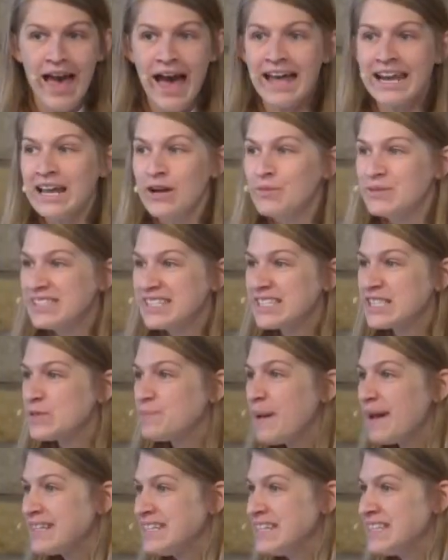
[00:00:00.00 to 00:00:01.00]
And I was
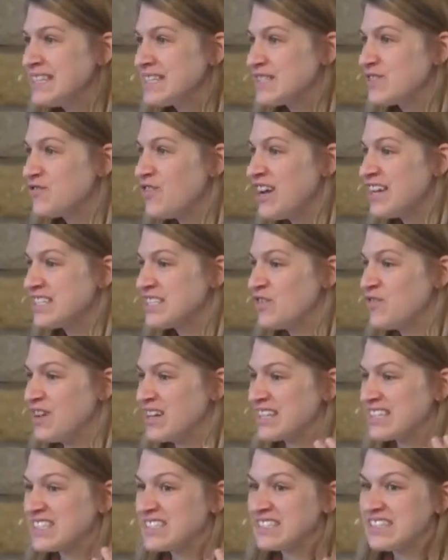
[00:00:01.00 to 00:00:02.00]
expecting this face of
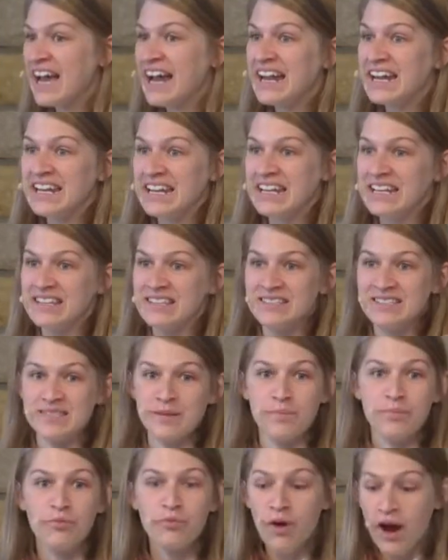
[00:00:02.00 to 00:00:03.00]
excited and
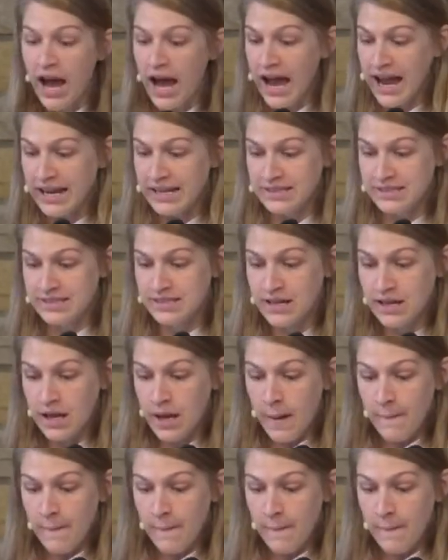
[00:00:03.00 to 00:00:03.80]
surprised,